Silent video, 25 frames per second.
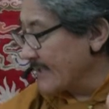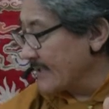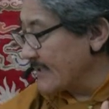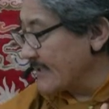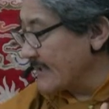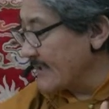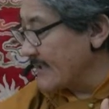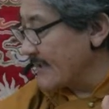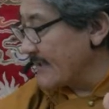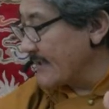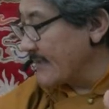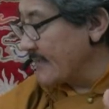
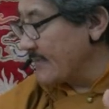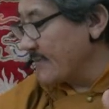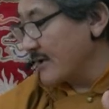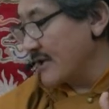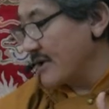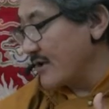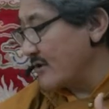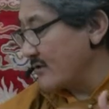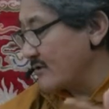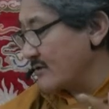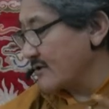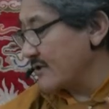uh,
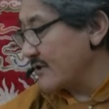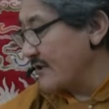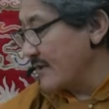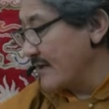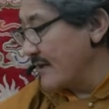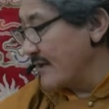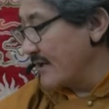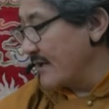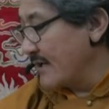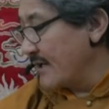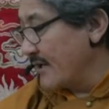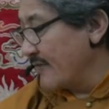because
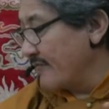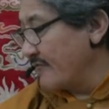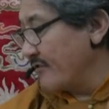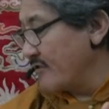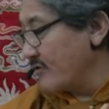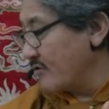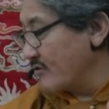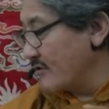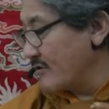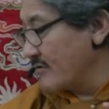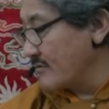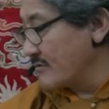if you
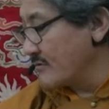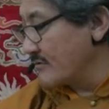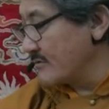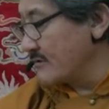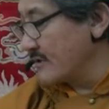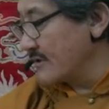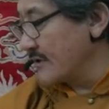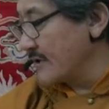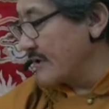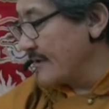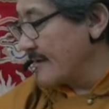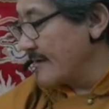don't
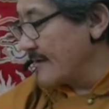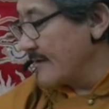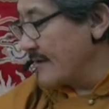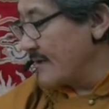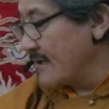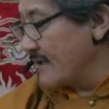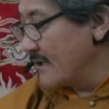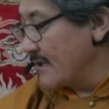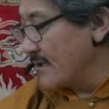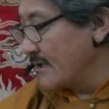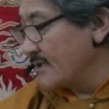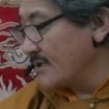uh,
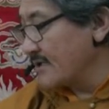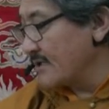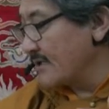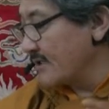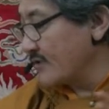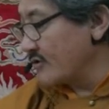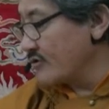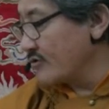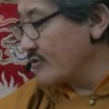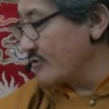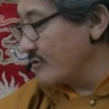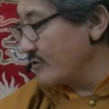listen
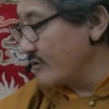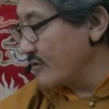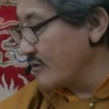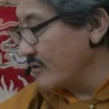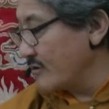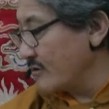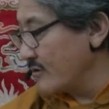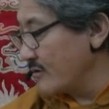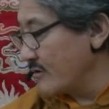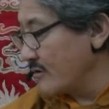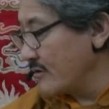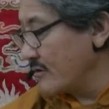to your
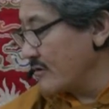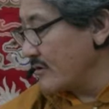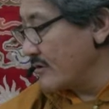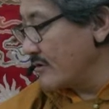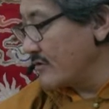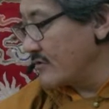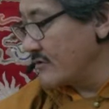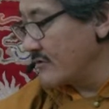uh, to